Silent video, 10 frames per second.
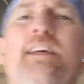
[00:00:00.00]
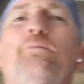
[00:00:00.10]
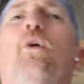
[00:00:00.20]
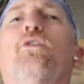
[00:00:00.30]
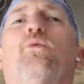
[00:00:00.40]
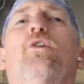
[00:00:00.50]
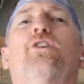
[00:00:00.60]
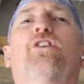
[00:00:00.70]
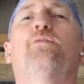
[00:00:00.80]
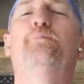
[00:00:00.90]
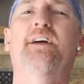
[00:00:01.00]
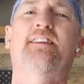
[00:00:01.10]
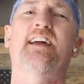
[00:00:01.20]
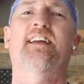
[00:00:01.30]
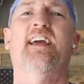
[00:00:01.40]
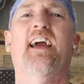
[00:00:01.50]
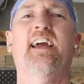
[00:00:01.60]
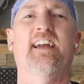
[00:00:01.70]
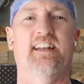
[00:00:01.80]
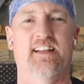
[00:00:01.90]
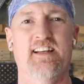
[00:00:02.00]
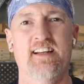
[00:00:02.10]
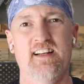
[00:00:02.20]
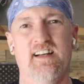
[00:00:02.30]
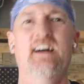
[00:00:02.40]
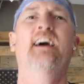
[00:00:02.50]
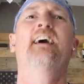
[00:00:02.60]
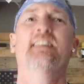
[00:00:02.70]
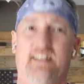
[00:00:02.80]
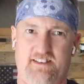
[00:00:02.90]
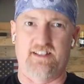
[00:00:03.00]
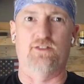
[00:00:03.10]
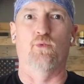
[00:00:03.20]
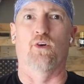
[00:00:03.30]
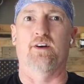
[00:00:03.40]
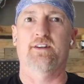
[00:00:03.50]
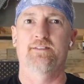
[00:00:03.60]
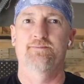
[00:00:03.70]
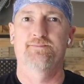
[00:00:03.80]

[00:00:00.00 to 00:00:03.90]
the immortal words of Big Daddy Kane, let's get to work.